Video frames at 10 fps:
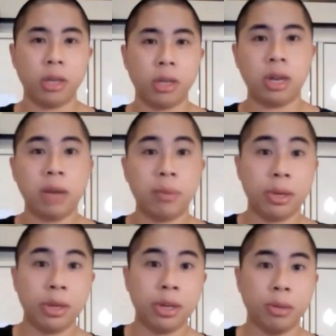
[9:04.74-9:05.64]
Sniper
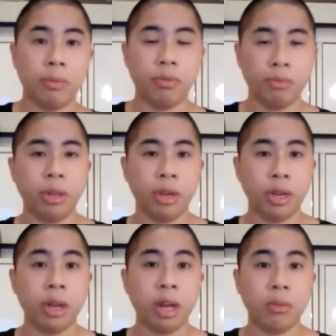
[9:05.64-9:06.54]
system, really
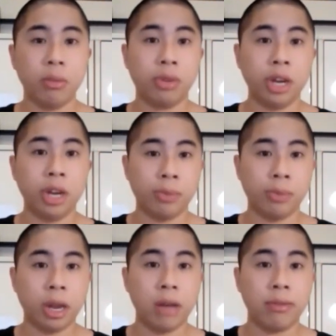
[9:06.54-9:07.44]
did help change
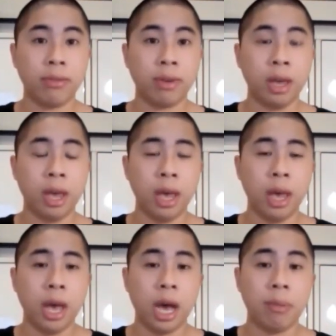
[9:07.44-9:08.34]
my life.
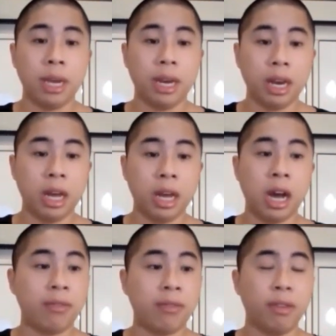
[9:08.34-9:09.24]
I mean,
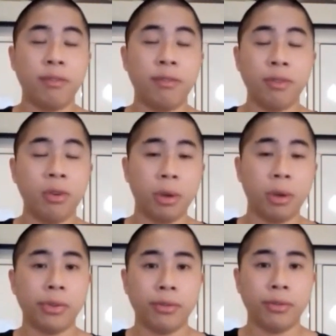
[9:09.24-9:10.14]
after a few
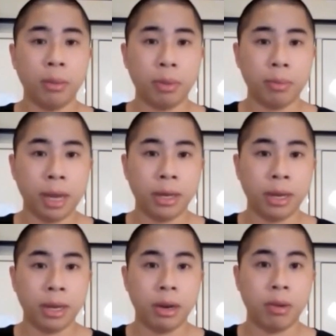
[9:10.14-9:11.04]
months of
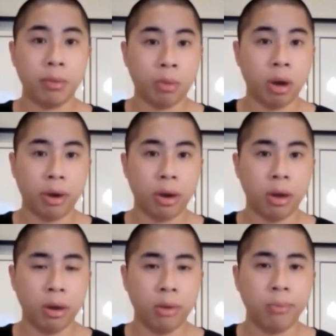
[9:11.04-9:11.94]
implementing what I'd
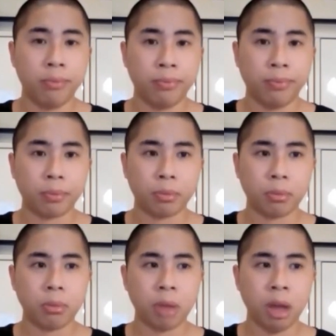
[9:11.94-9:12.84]
learned,
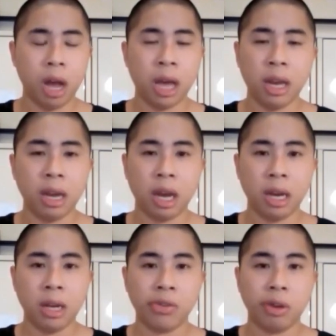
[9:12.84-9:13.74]
I
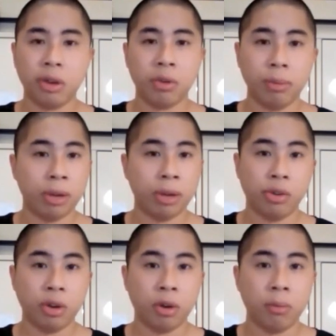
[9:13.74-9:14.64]
literally quit my
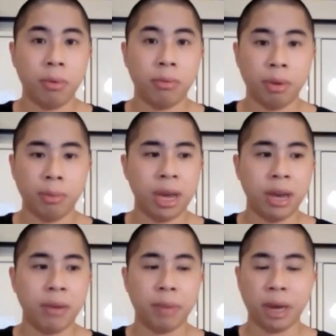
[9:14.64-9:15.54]
job,
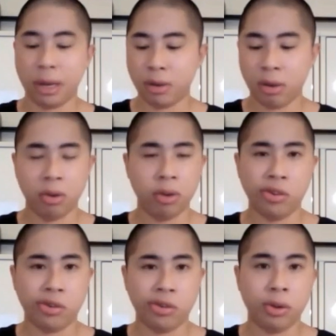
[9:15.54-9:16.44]
repaid my
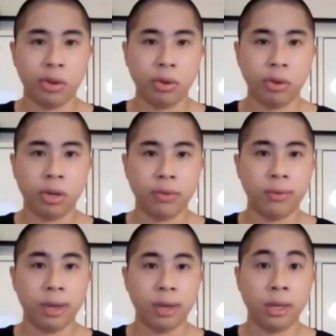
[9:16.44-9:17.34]
college tuition
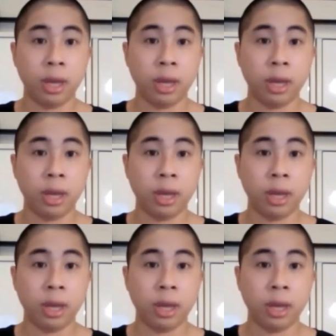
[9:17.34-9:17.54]
fees,